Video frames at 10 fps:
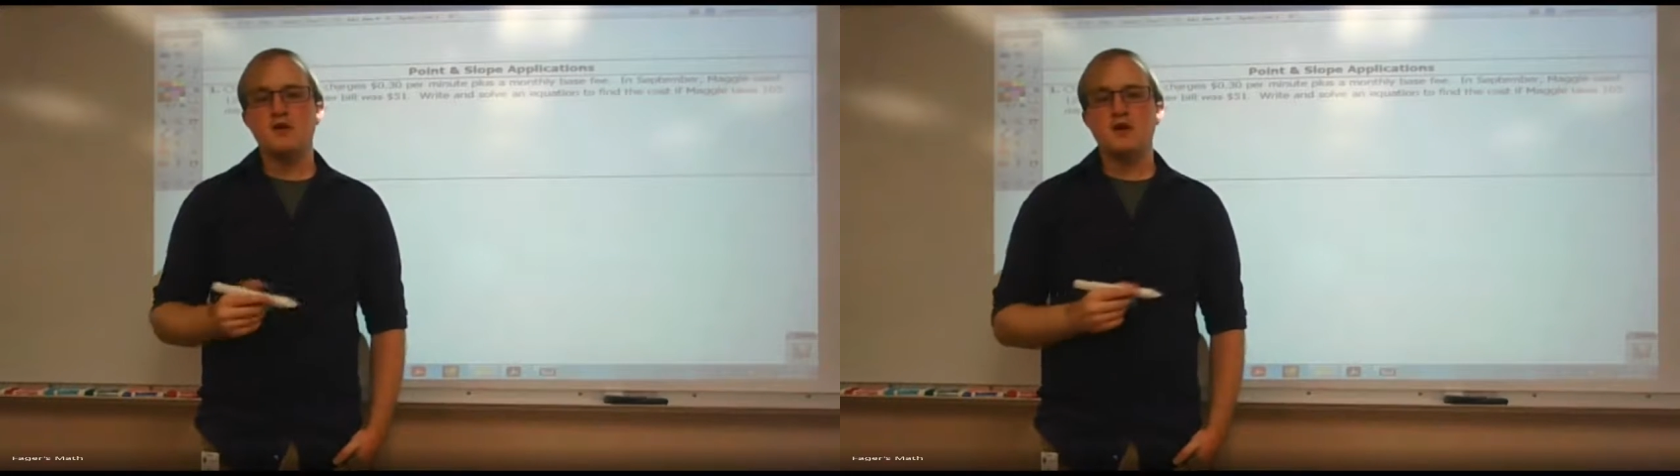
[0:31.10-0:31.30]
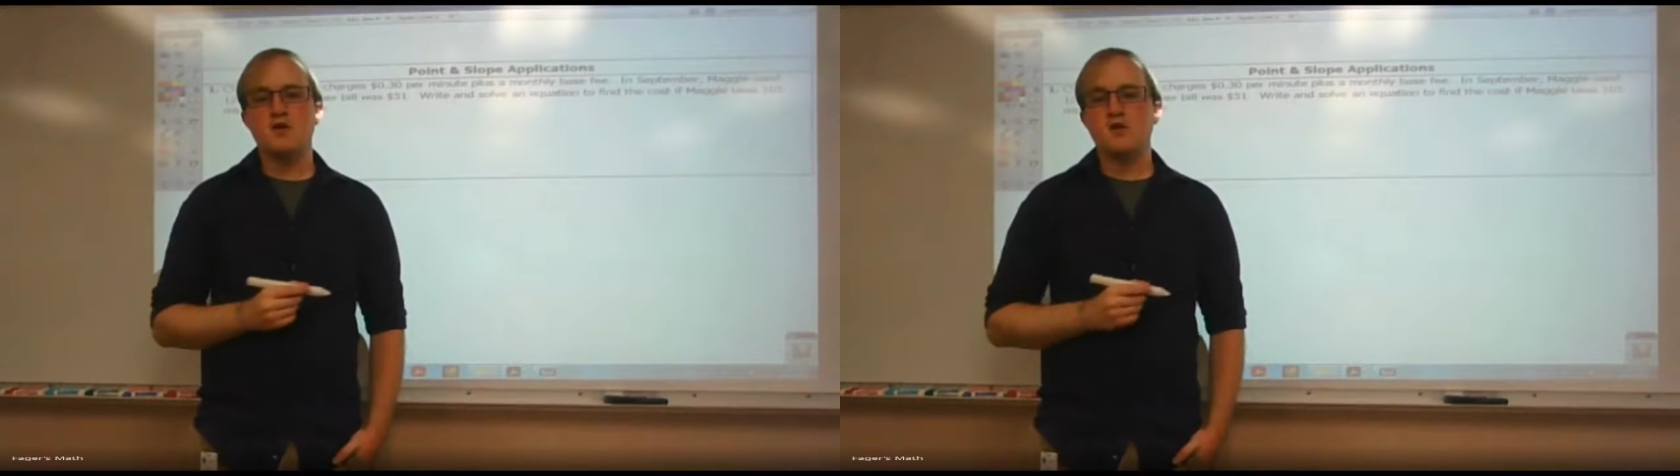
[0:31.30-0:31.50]

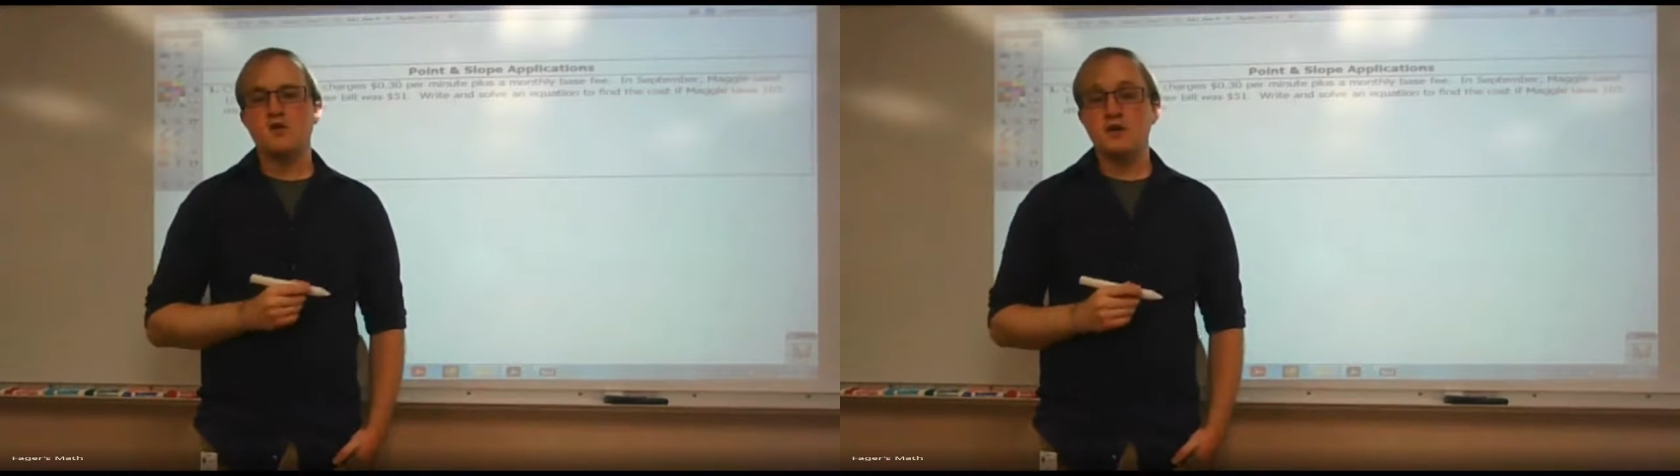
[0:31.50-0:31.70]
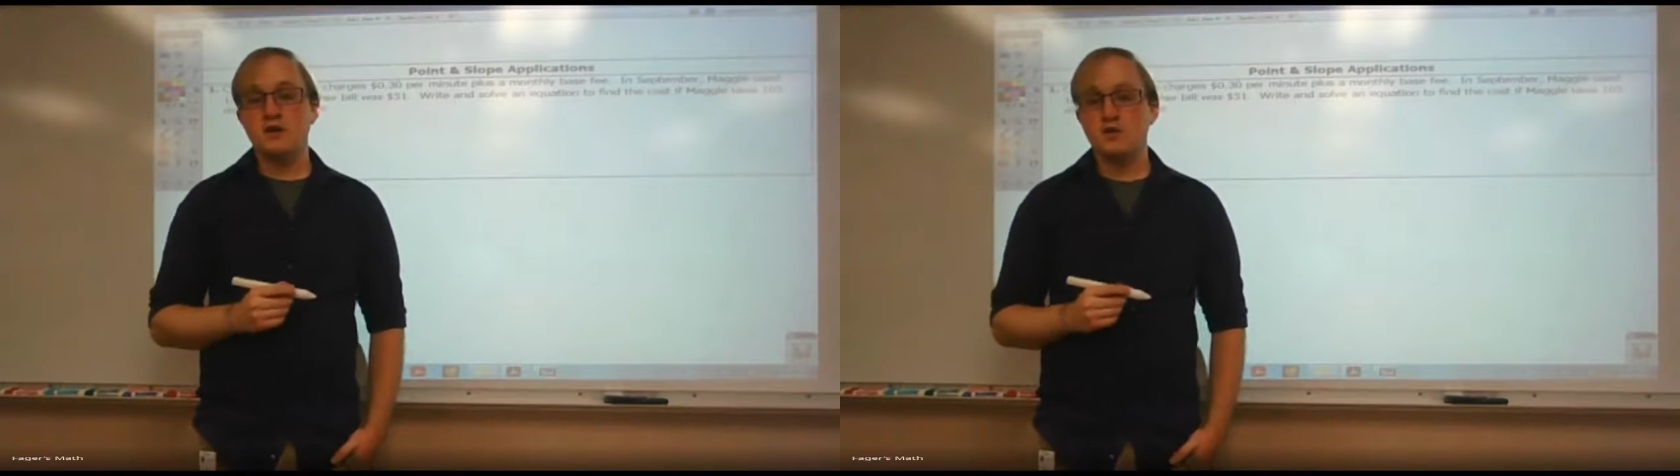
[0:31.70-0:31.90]
One
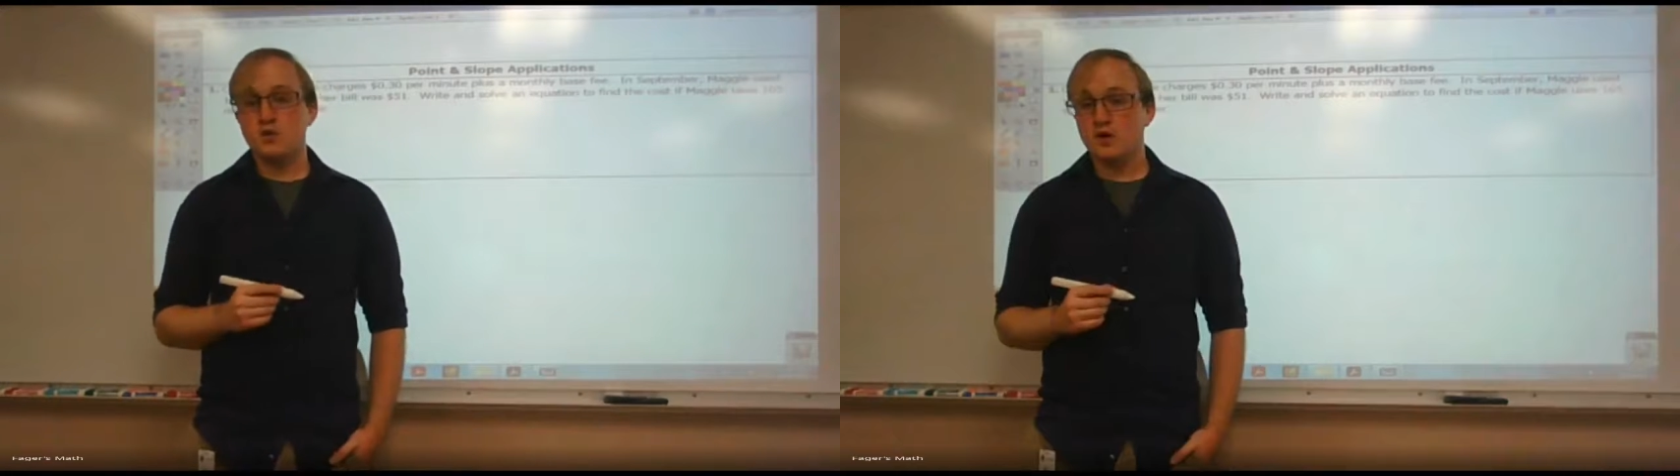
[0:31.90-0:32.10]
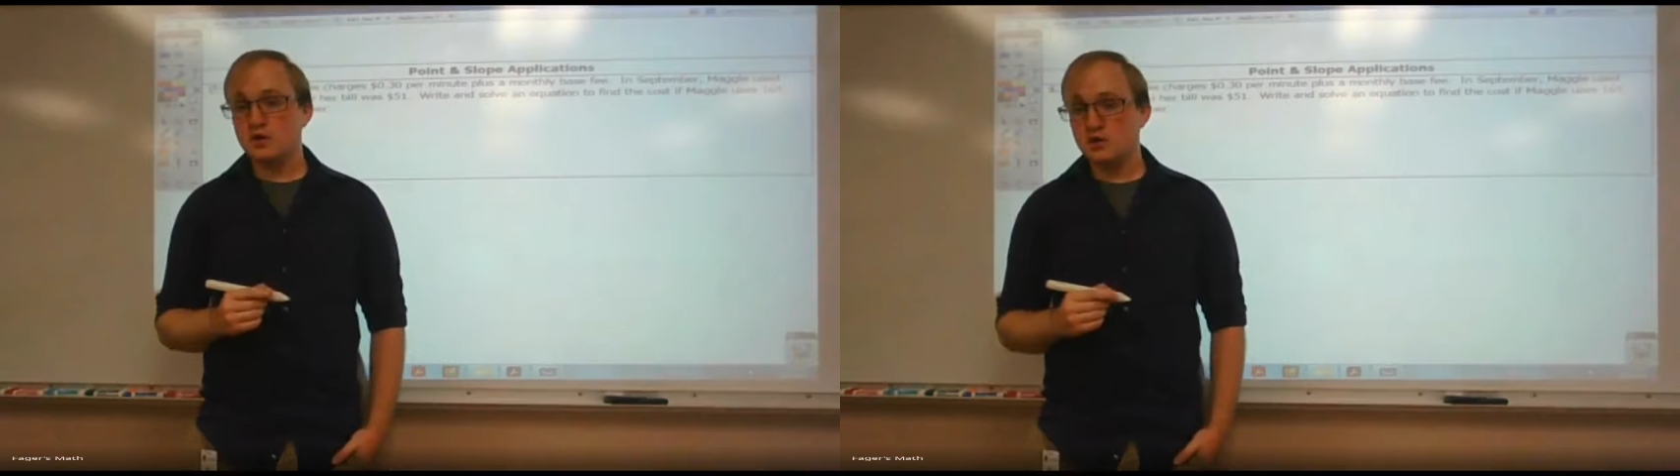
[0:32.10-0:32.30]
way or another,
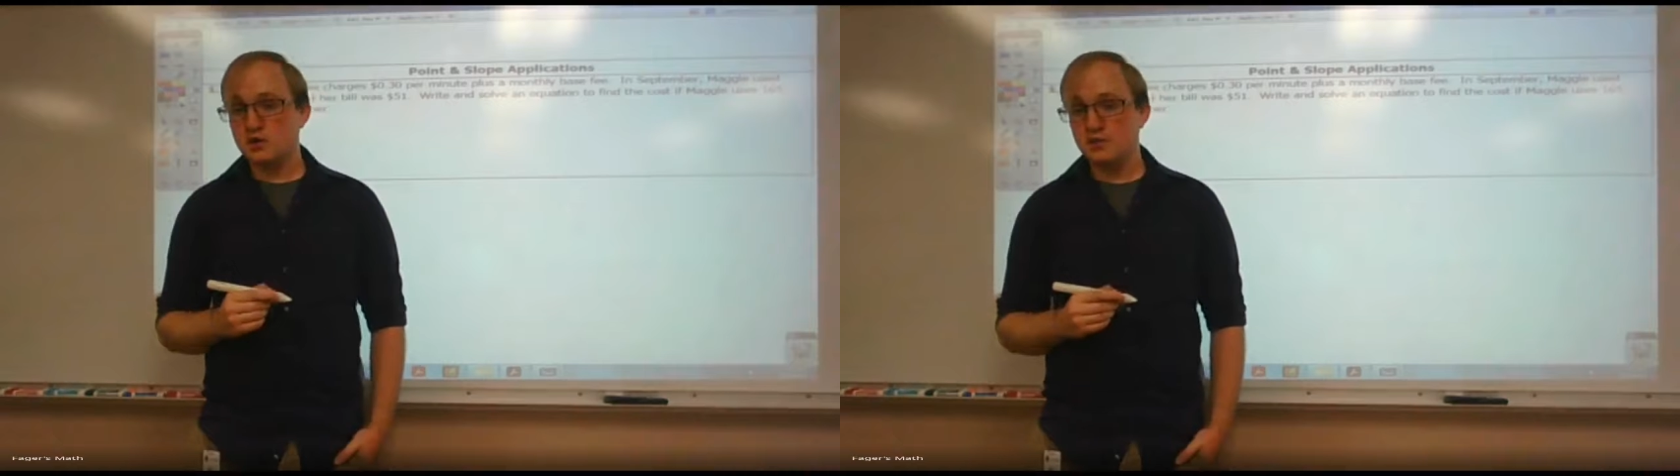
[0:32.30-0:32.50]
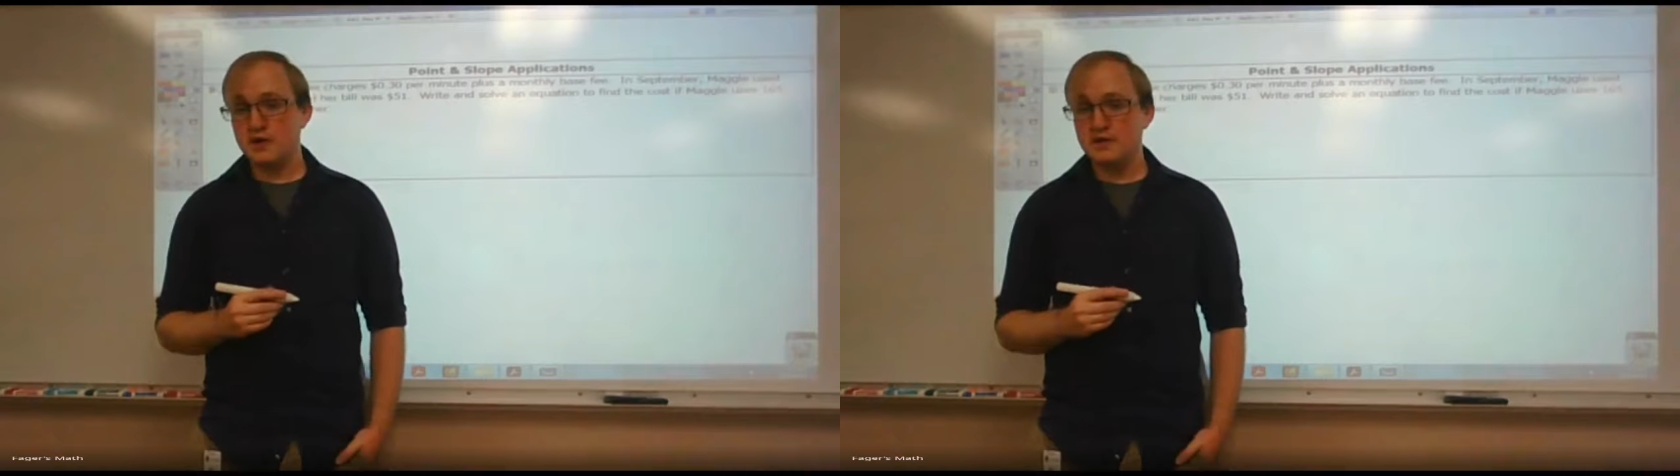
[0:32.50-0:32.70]
we're going to
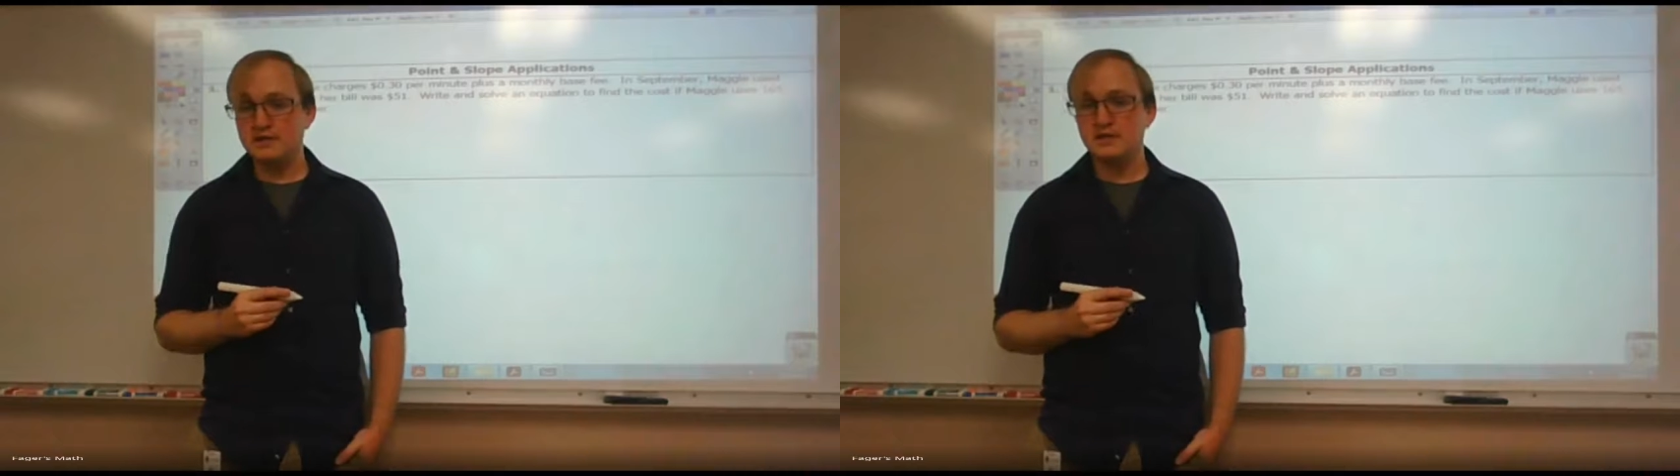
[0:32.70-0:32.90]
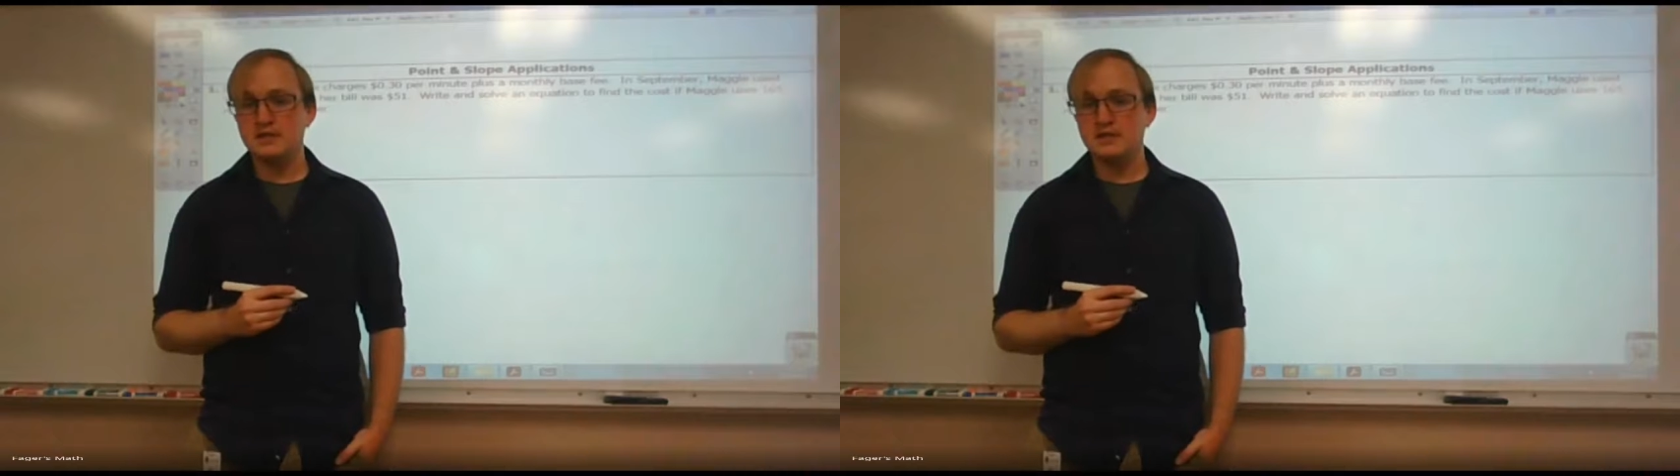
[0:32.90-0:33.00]
jump right into